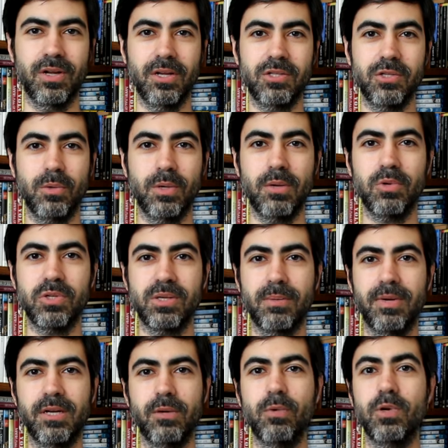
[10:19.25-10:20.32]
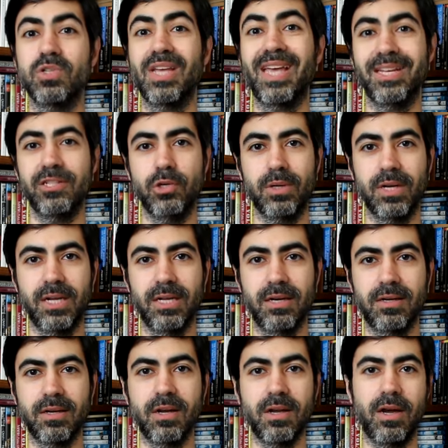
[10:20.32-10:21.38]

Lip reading: so he was somebody who was educated,